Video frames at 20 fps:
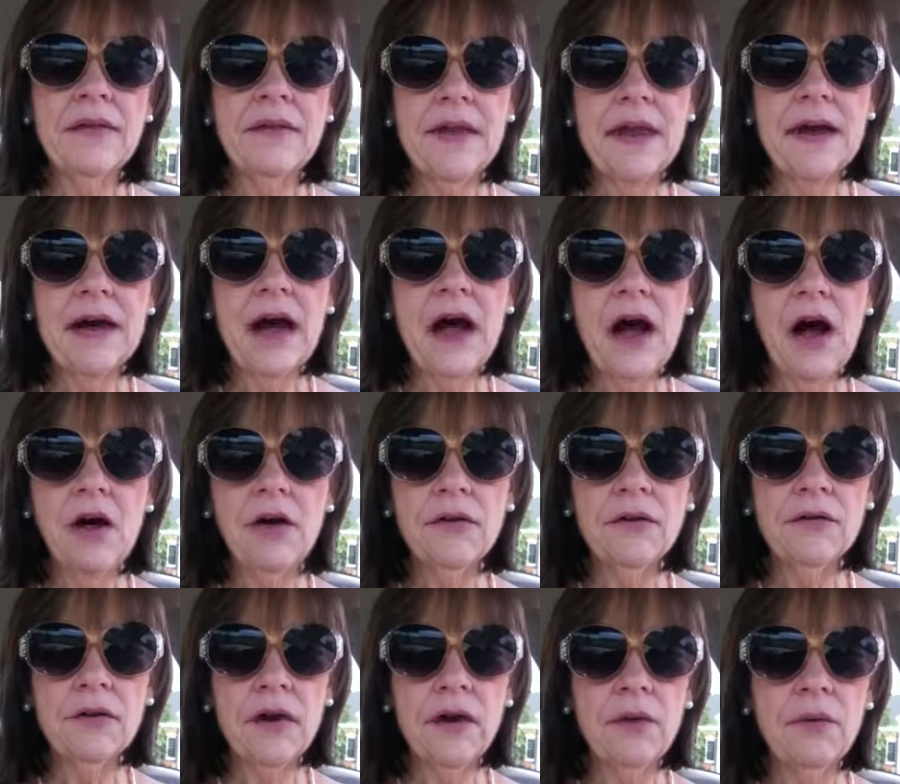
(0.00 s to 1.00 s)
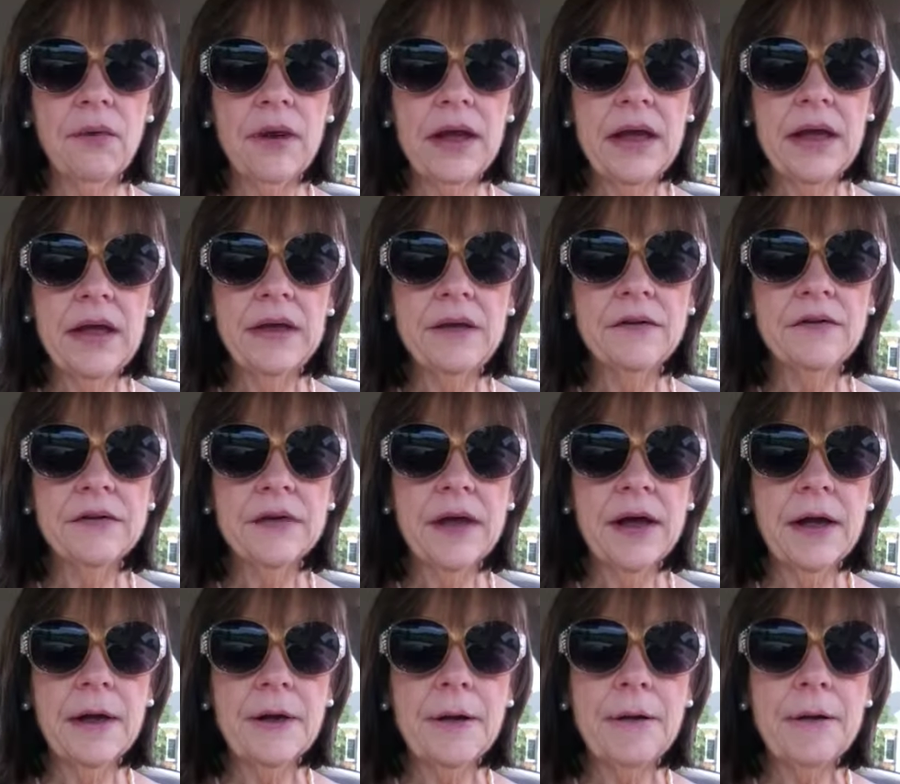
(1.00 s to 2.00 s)
that I also eat.
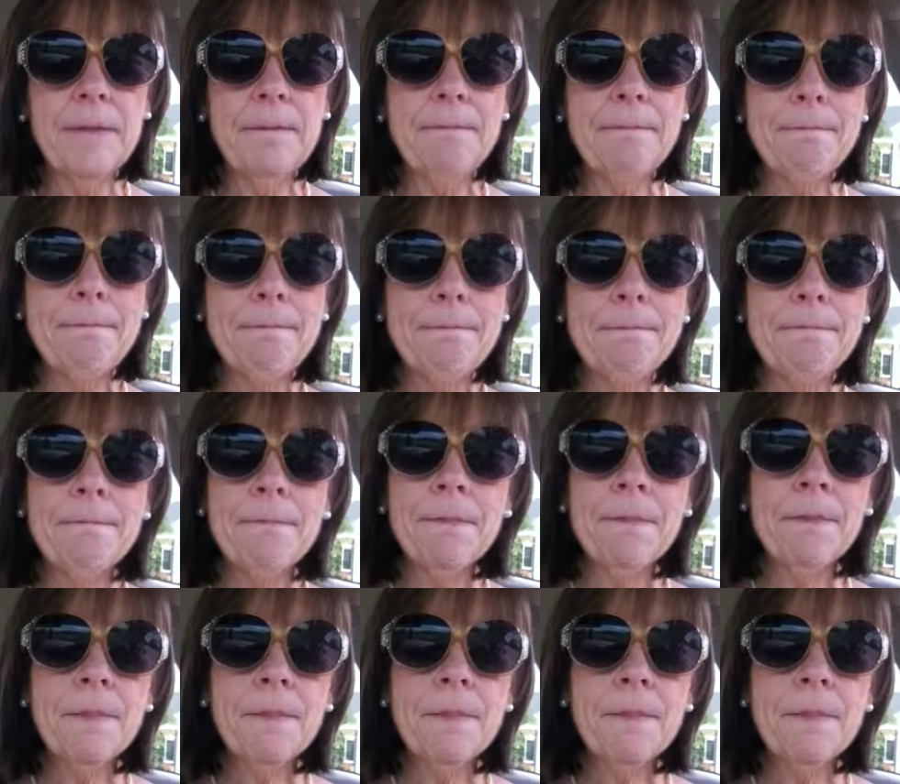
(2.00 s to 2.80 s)
Um,